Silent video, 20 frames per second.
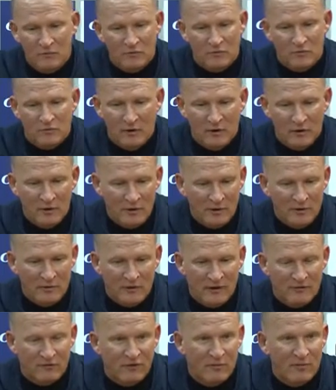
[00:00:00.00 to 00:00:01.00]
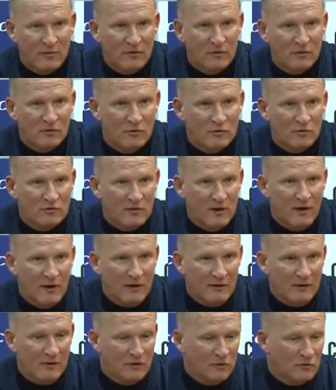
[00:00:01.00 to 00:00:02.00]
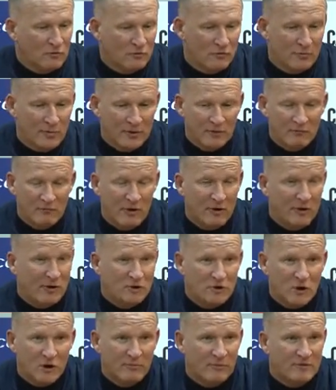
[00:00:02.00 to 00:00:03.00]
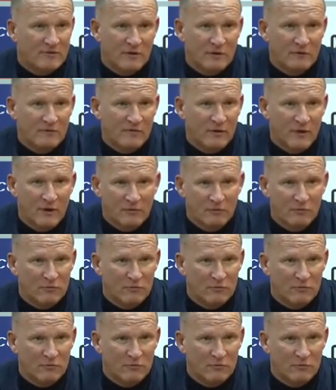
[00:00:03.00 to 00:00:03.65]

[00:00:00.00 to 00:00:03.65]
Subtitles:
Certainly left him in a good state, and ultimately really enjoyed myself there.